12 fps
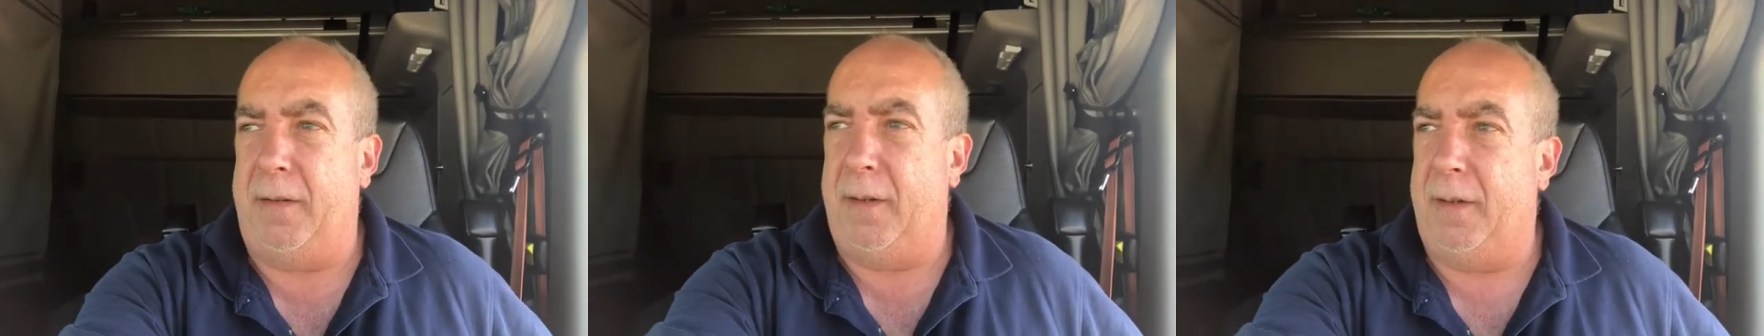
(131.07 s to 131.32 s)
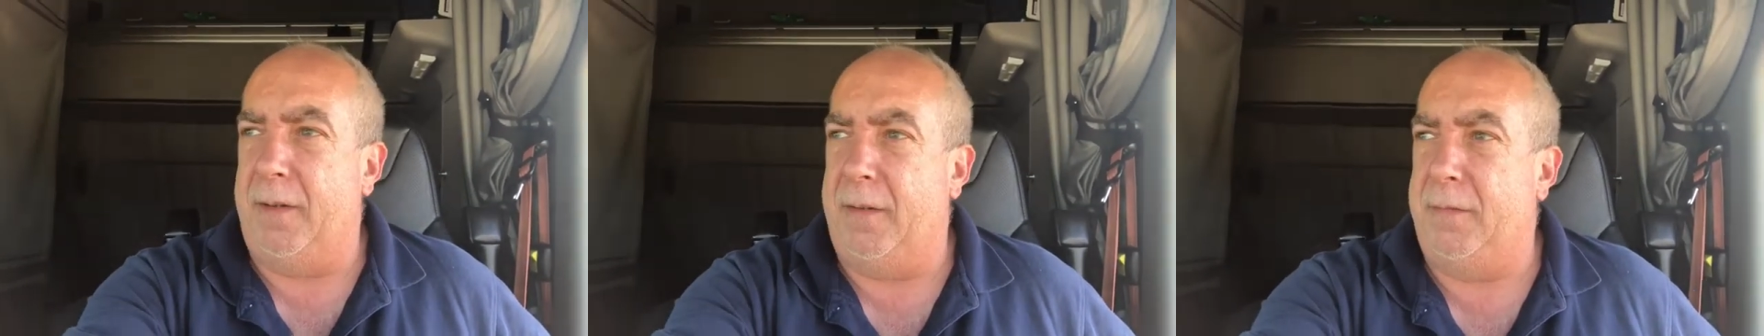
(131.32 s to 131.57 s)

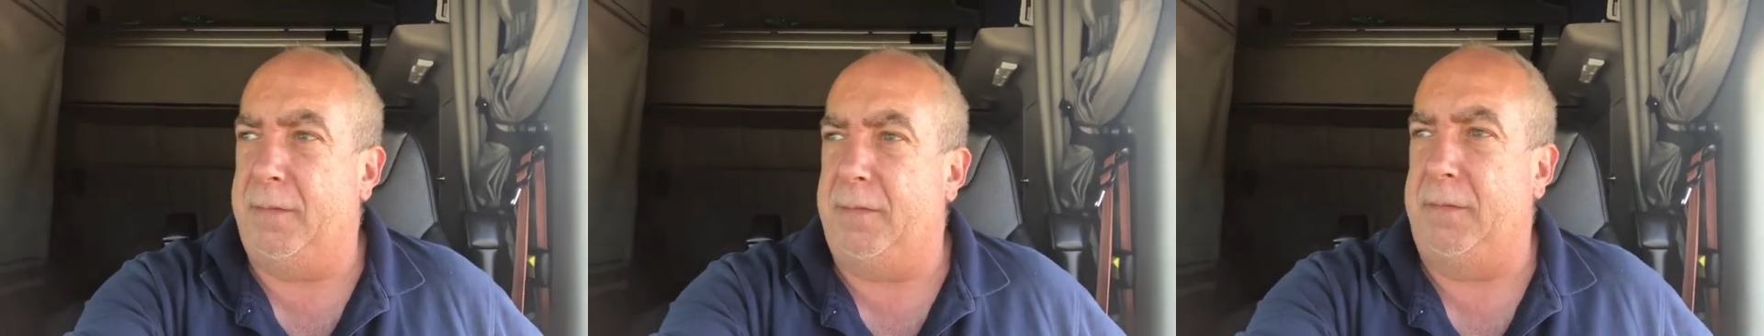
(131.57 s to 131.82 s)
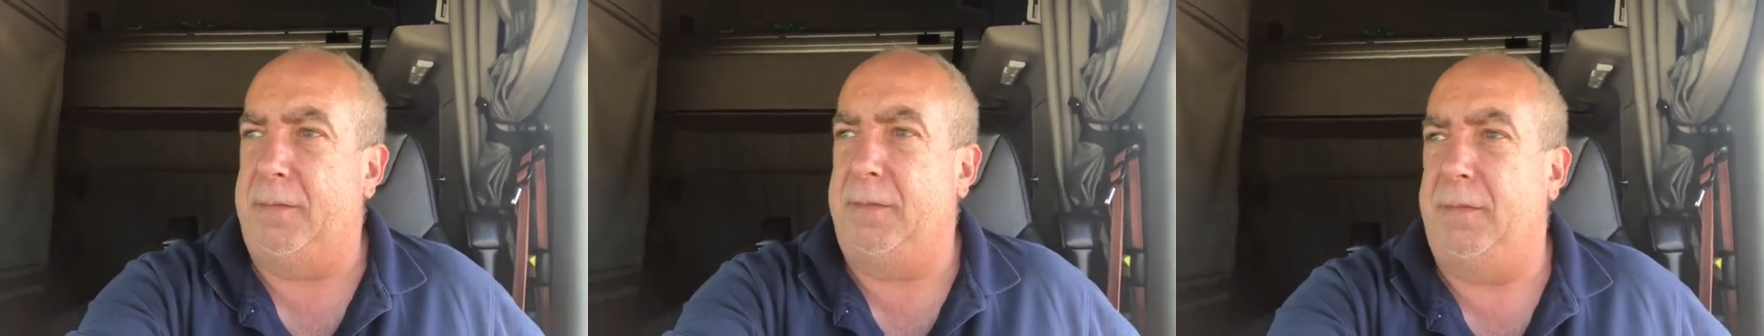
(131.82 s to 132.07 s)
the
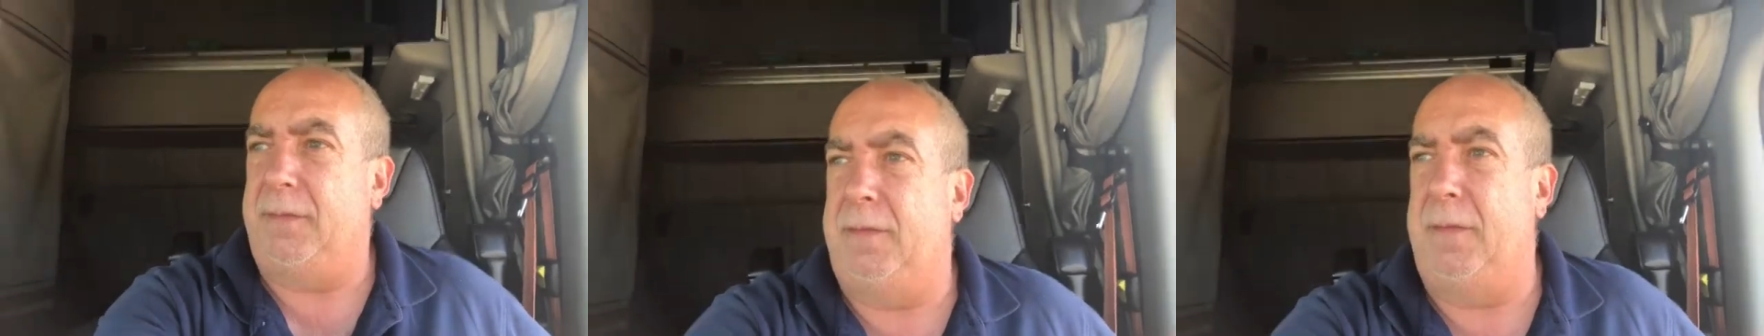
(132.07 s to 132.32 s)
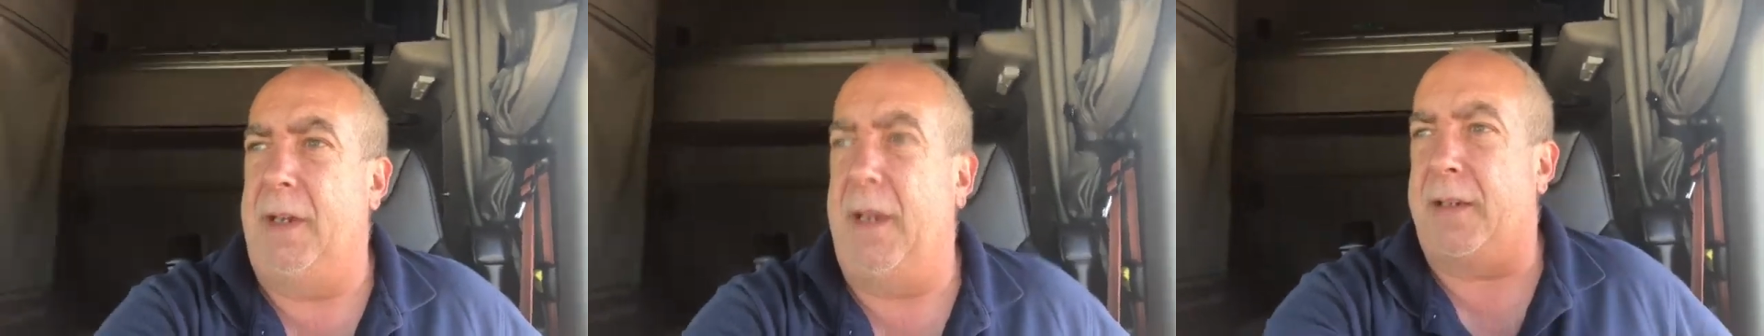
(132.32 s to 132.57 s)

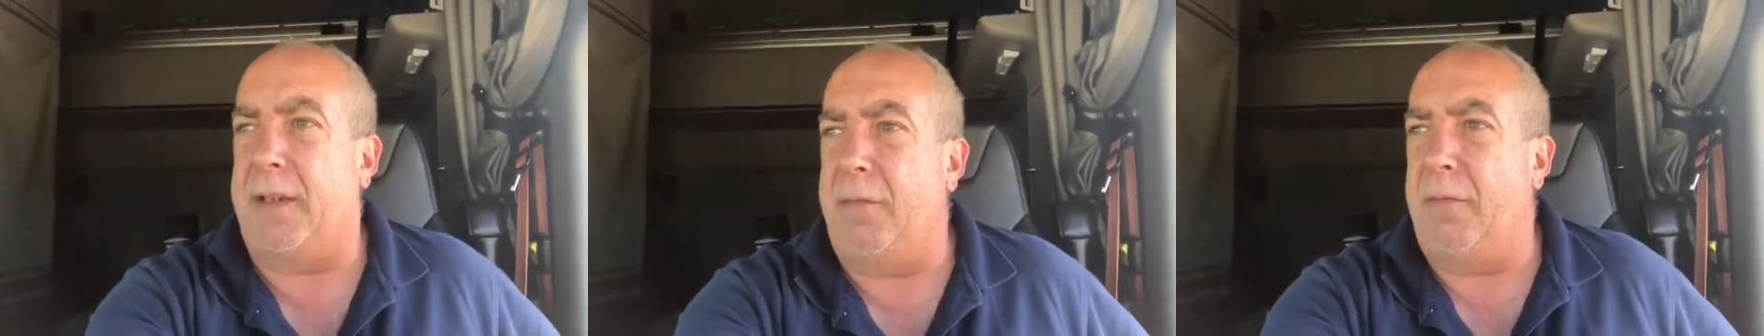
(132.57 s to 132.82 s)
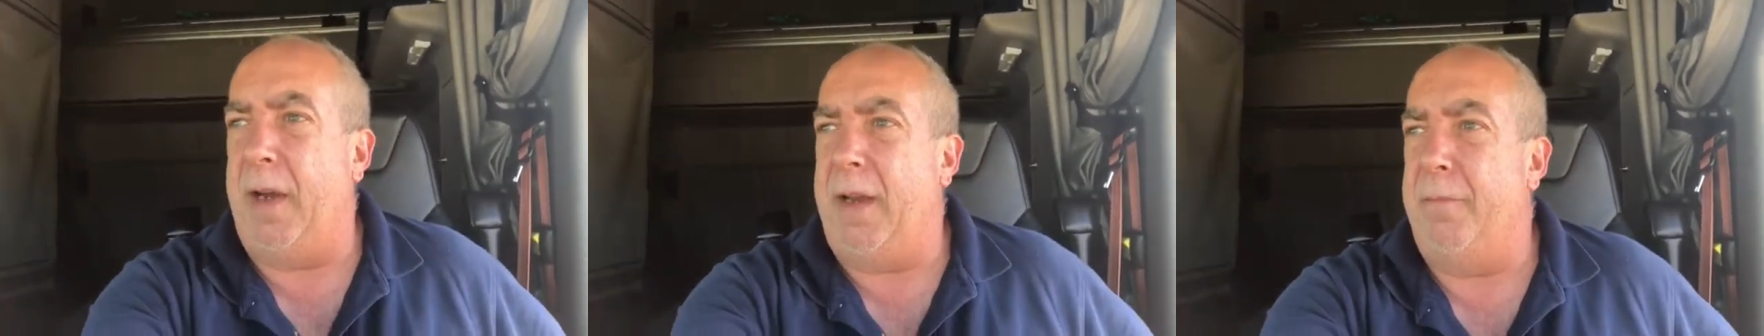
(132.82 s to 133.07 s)
exit
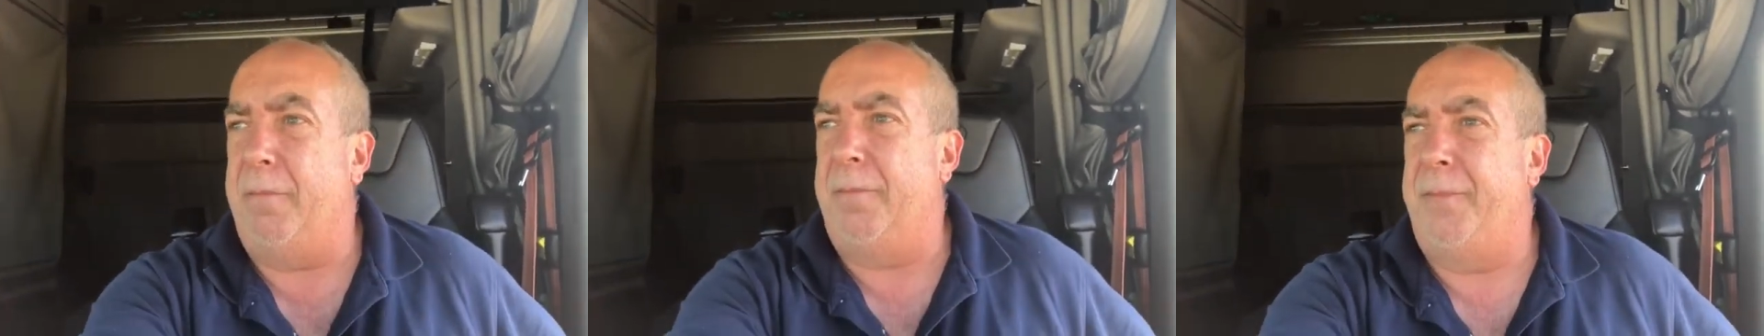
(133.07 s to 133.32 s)
ramp,